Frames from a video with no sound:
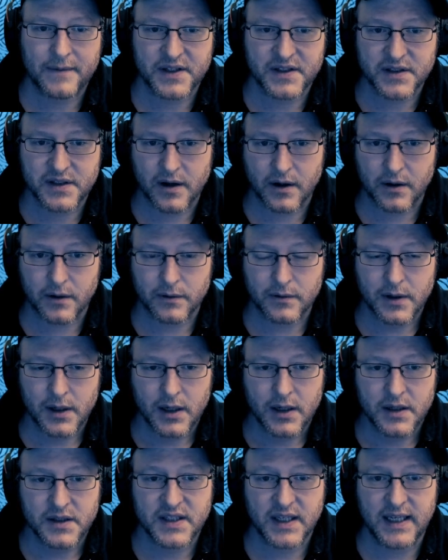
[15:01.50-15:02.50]
So
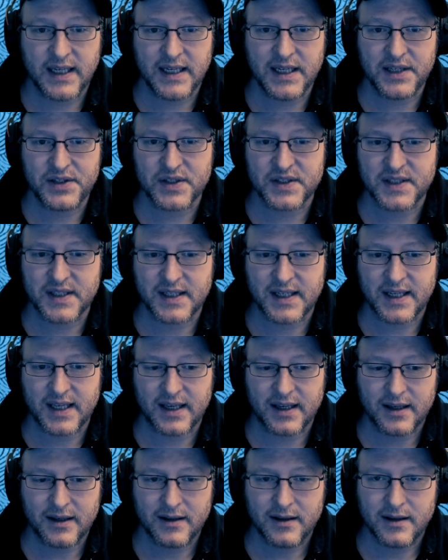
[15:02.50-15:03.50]
to Aegis in
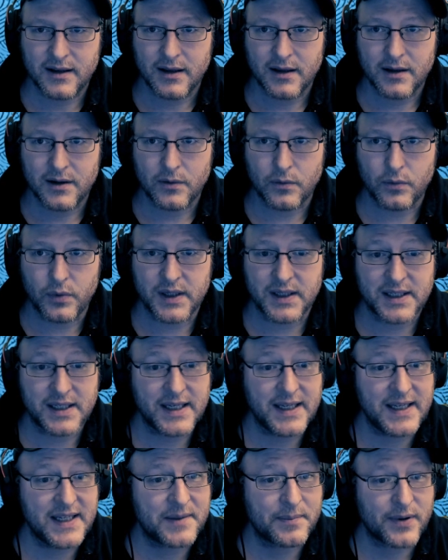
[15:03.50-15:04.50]
here, we
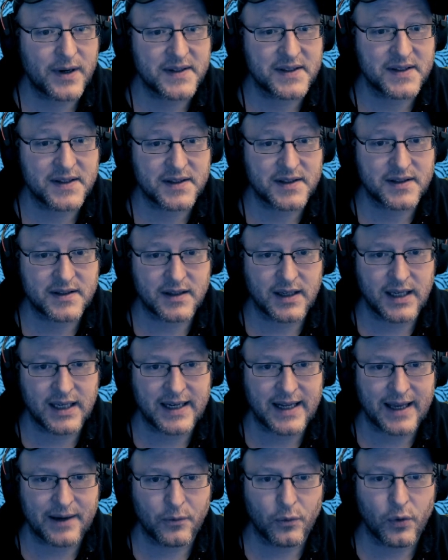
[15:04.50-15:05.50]
need a presence in
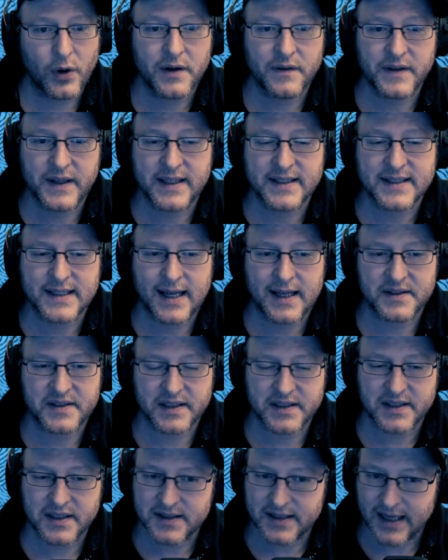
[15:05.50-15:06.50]
it. One of these lands. It
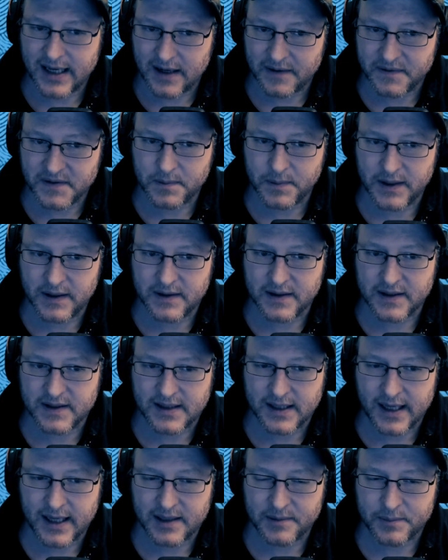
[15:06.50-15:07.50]
doesn't have to be this
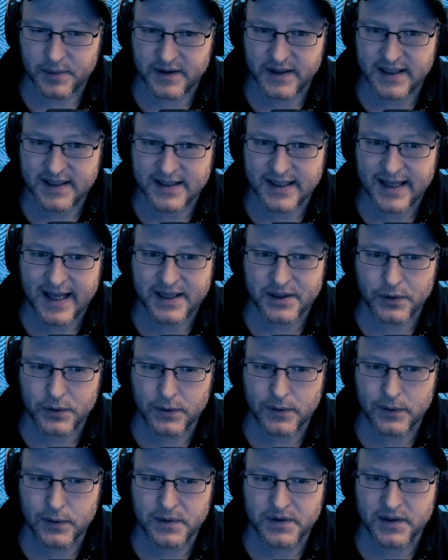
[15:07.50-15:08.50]
land, but this land
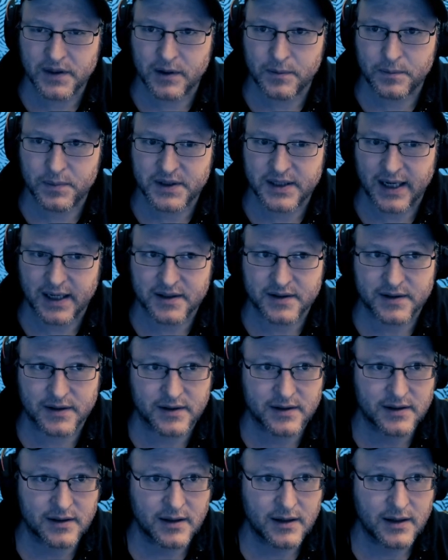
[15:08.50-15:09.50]
also protects
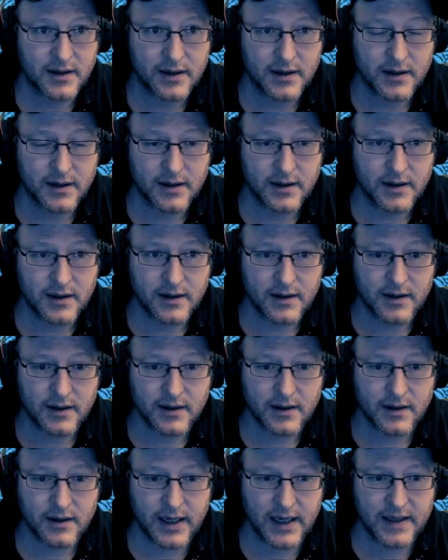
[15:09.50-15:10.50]
us
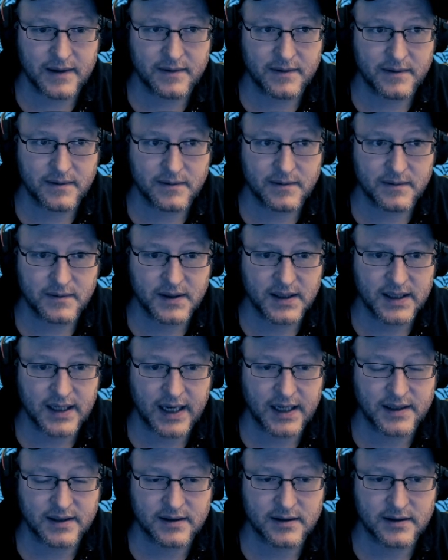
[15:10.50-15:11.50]
in
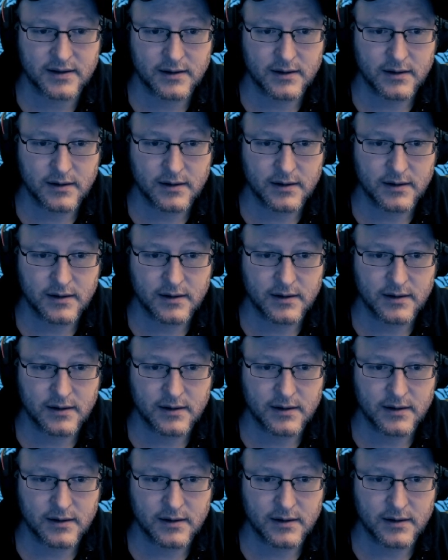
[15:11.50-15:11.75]
case,